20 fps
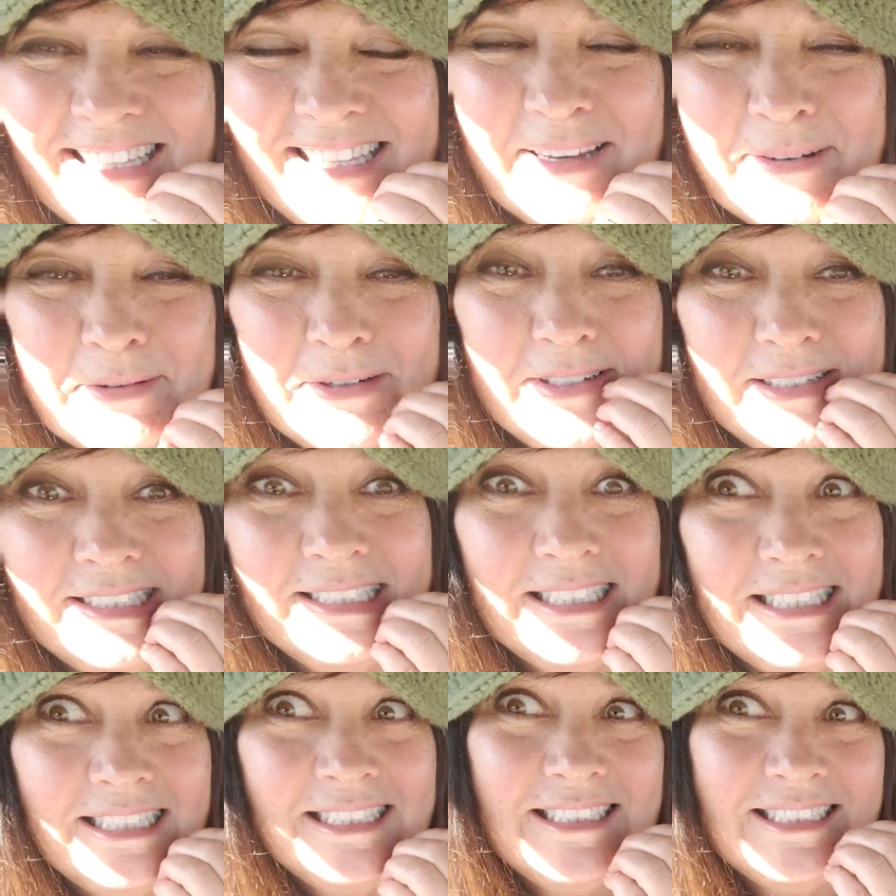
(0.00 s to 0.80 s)
Then we're a
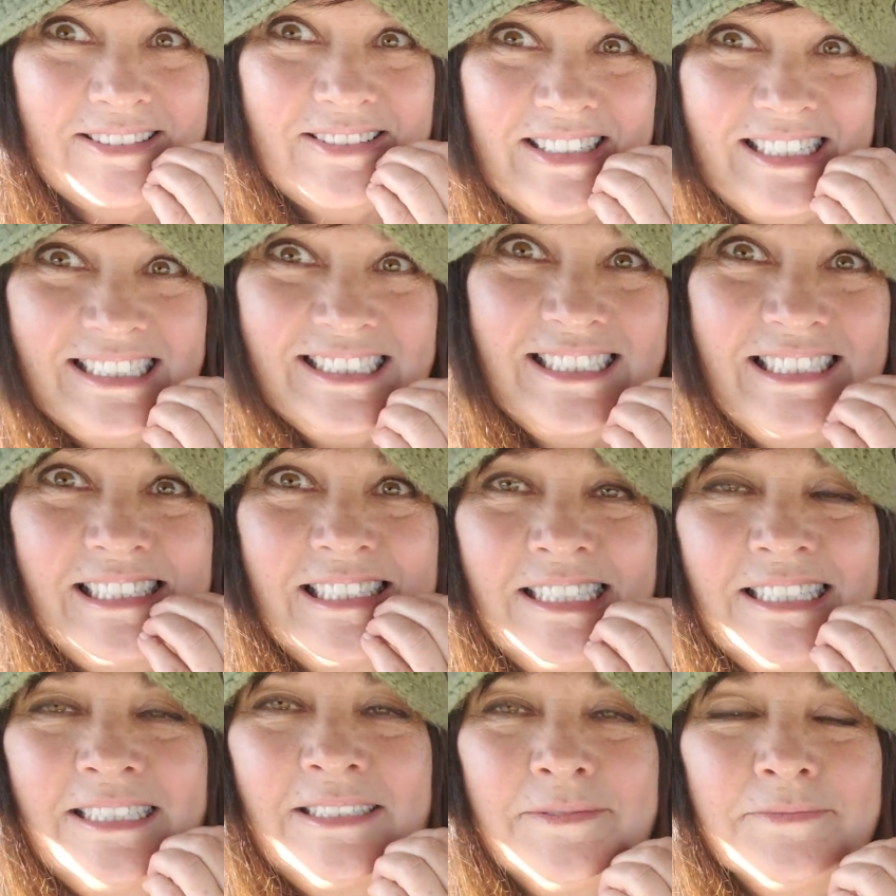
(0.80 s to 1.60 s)
little crazy.
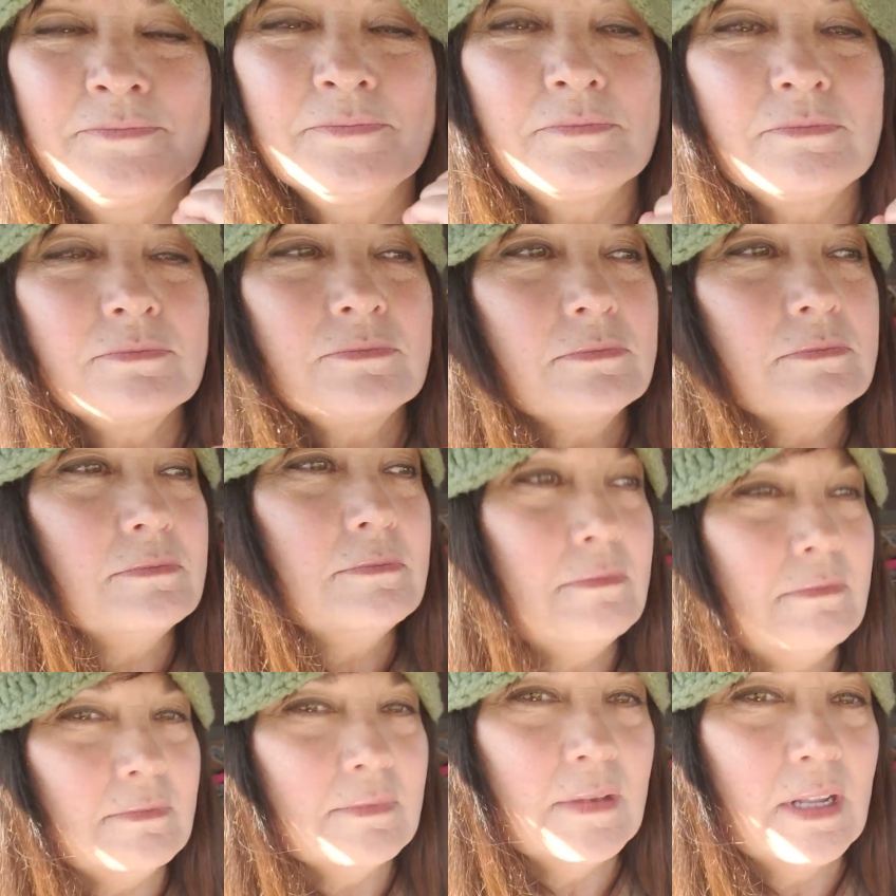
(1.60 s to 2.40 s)

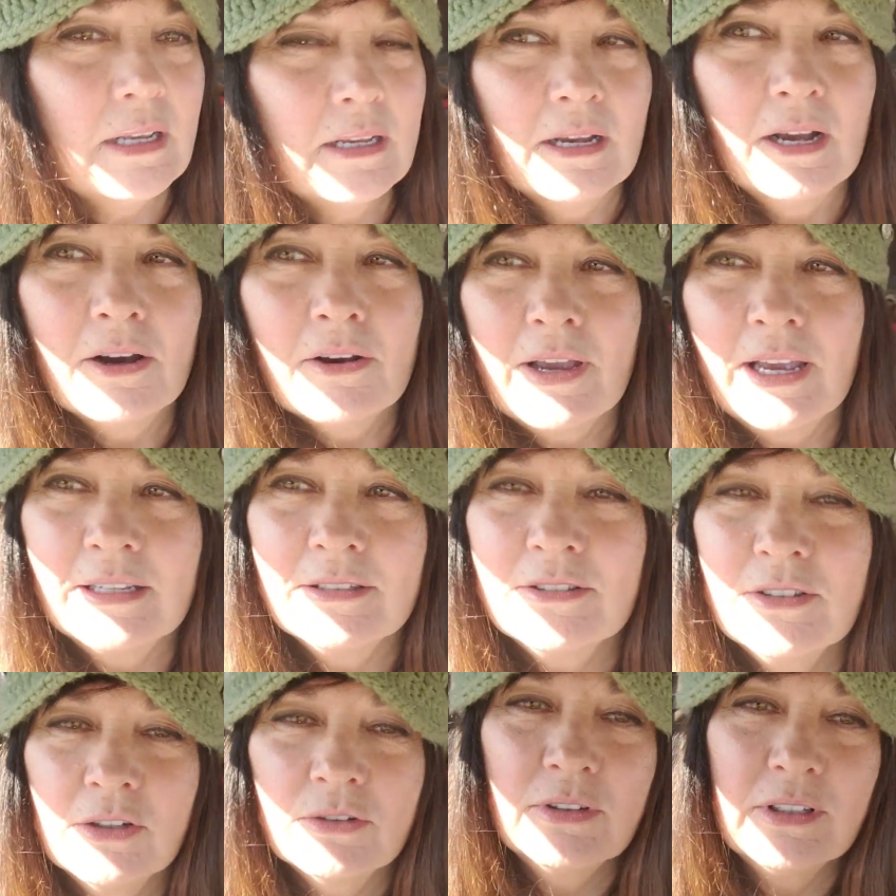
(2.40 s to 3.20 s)
Okay,
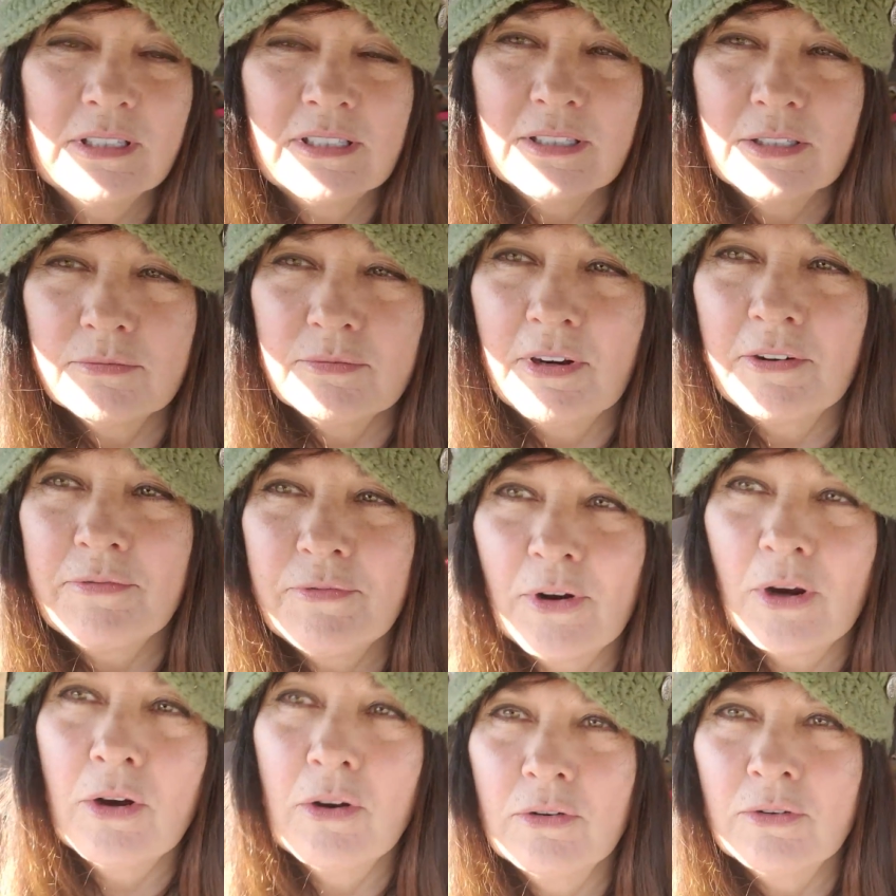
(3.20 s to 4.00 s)
so this is a
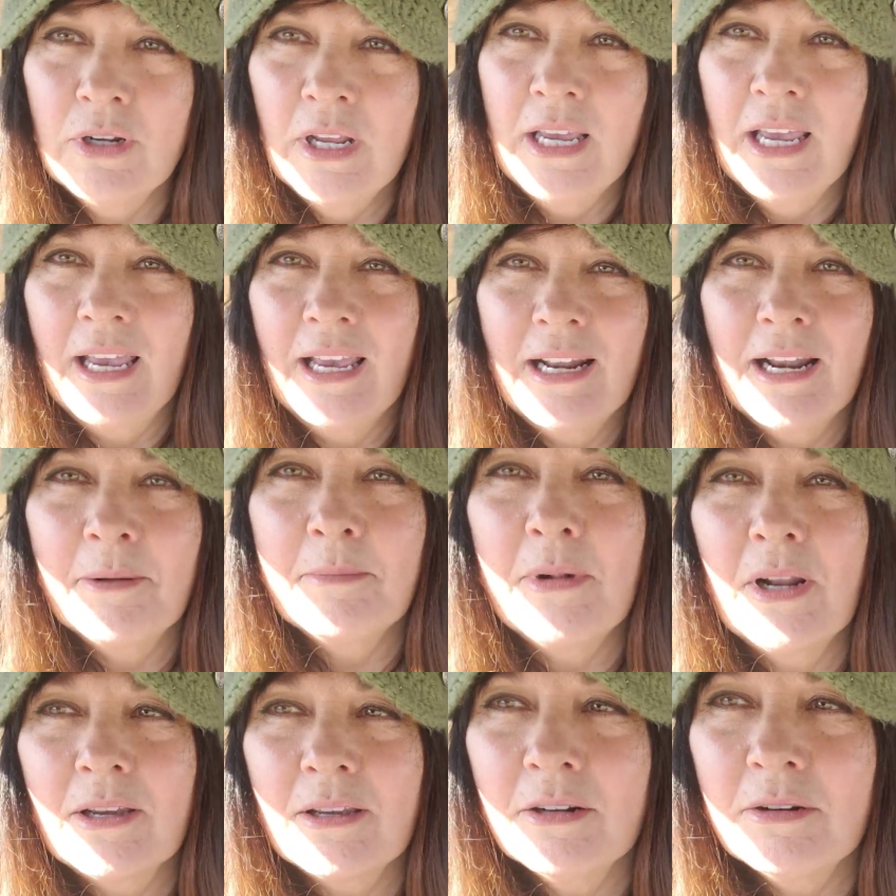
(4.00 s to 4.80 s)
rough road, and
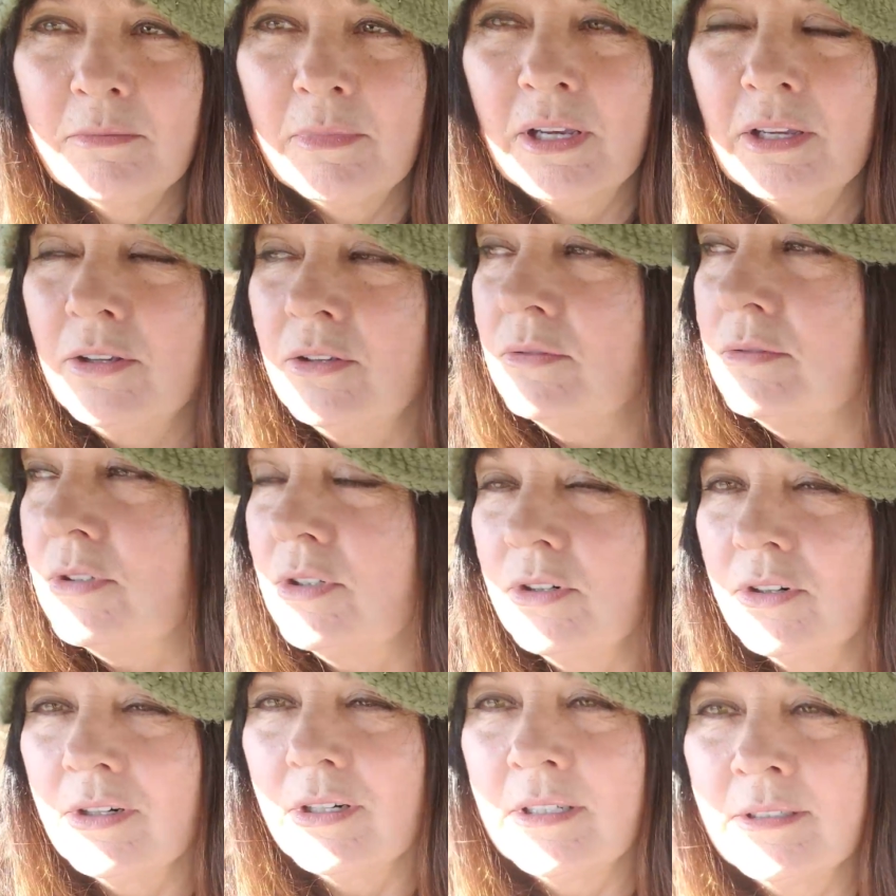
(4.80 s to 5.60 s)
I'm not going to make you
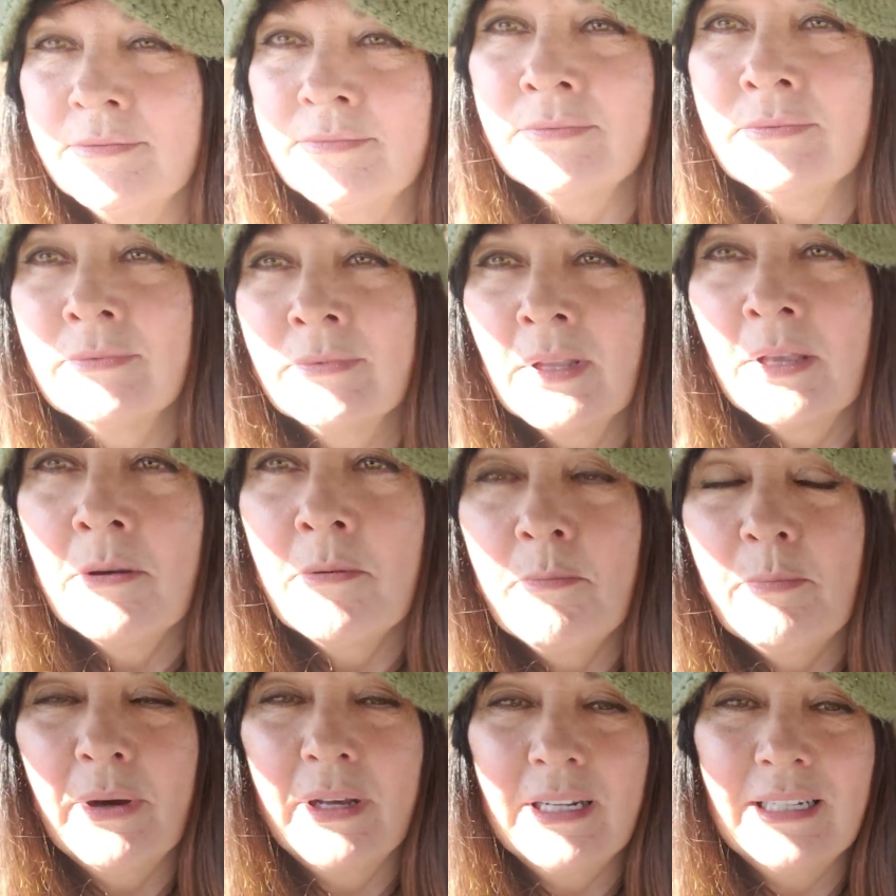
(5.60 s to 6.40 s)
endure it.
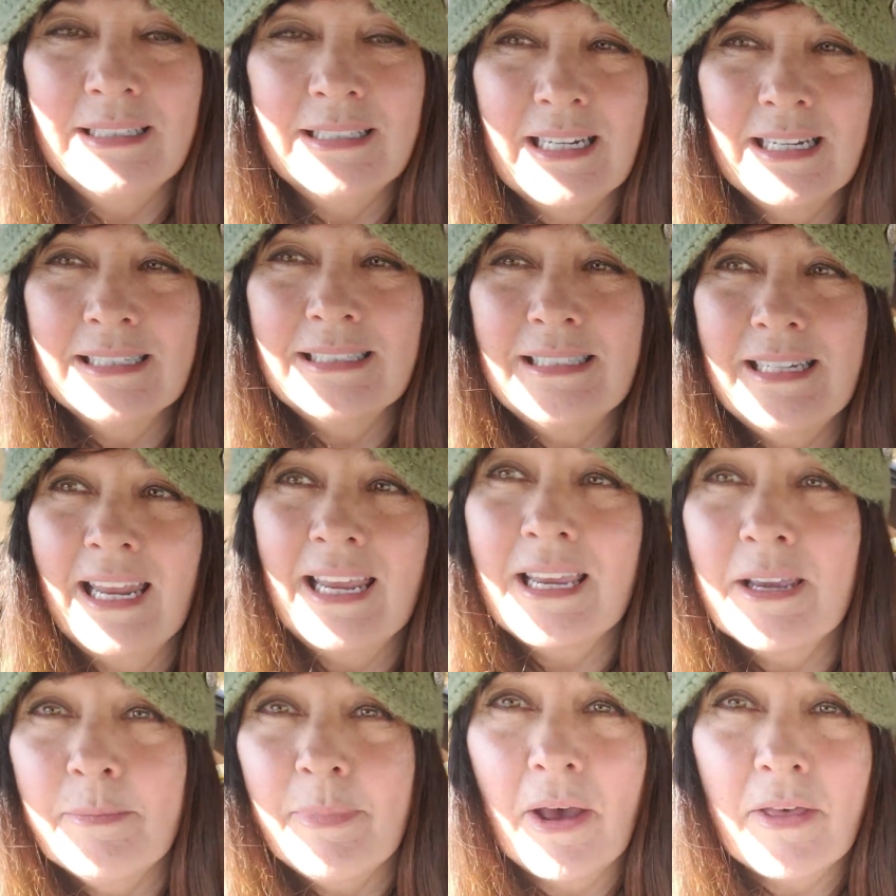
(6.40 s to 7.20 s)
But it does
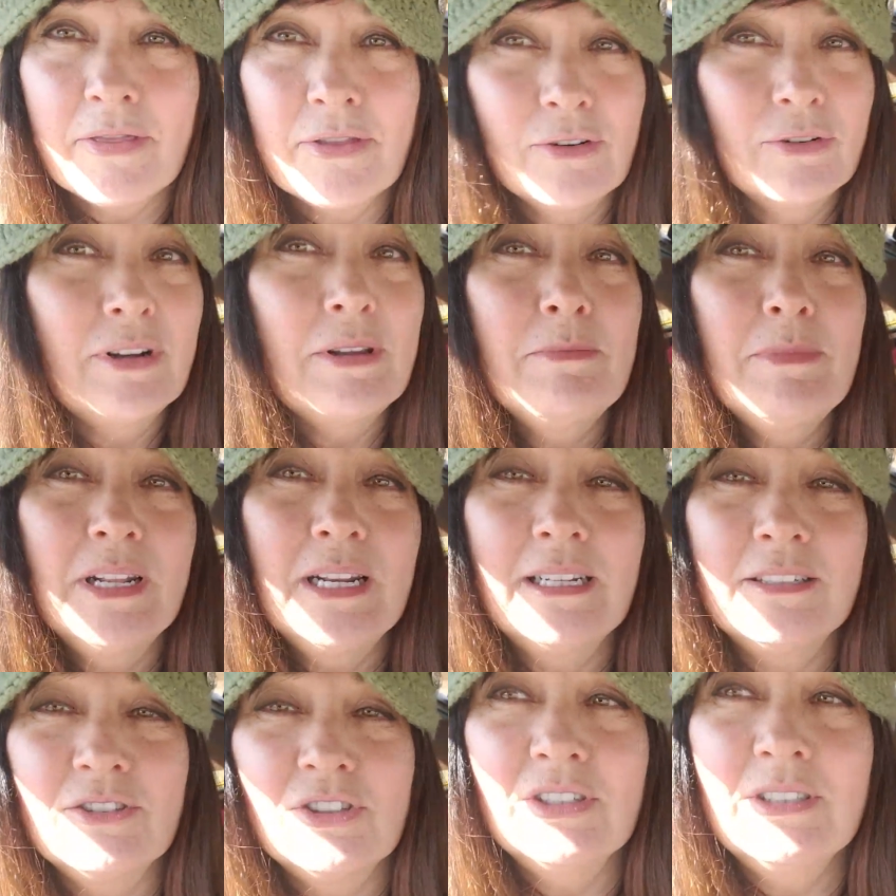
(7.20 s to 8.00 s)
take about 30
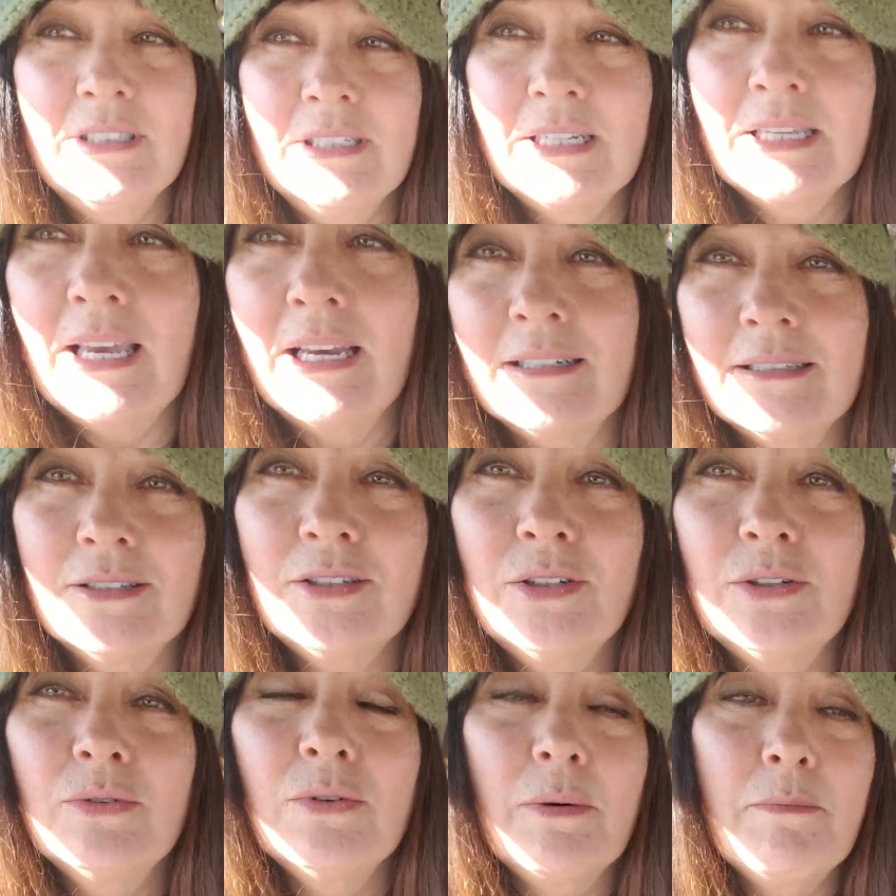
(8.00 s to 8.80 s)
minutes just to get
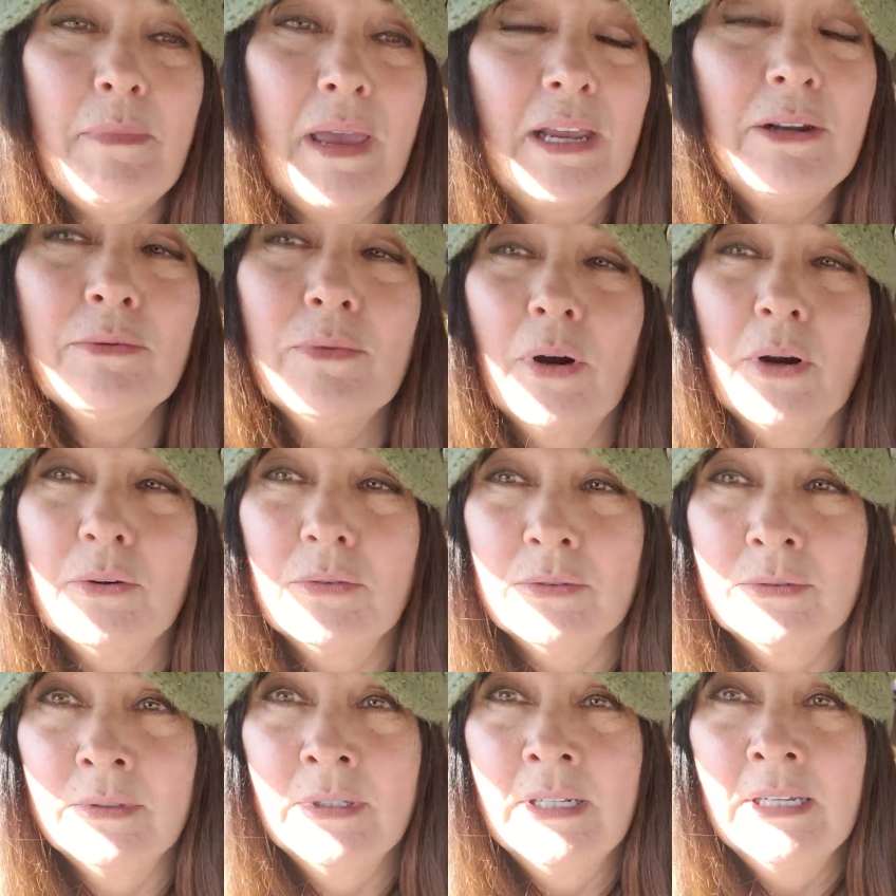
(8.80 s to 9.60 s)
to a main
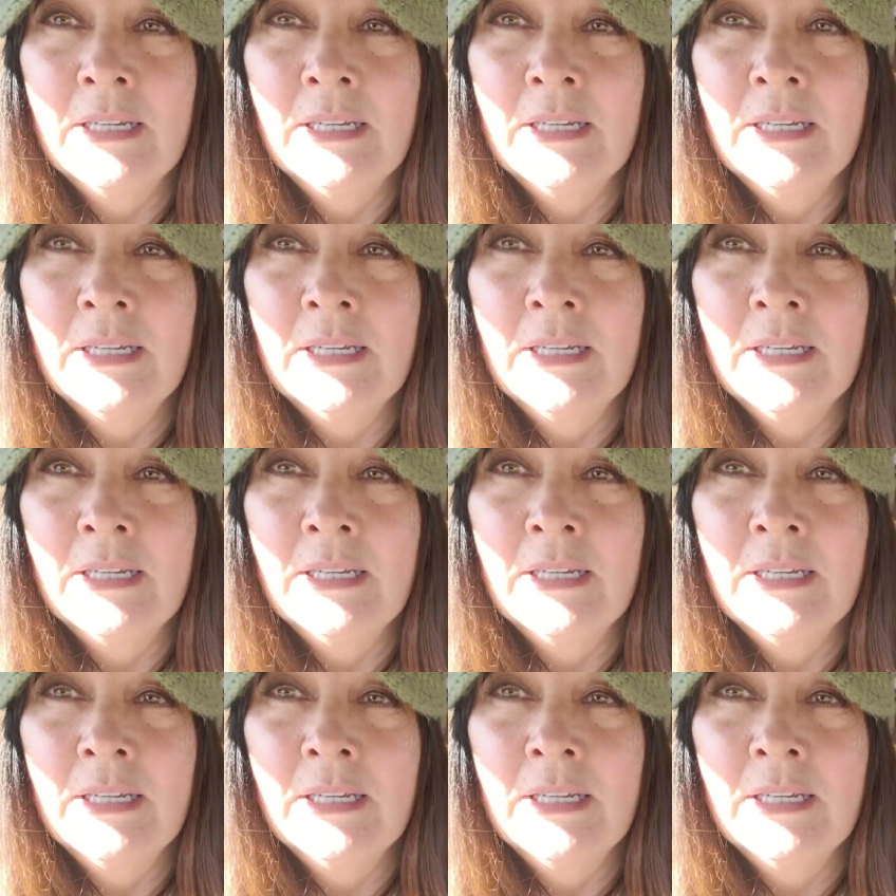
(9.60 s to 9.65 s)
road,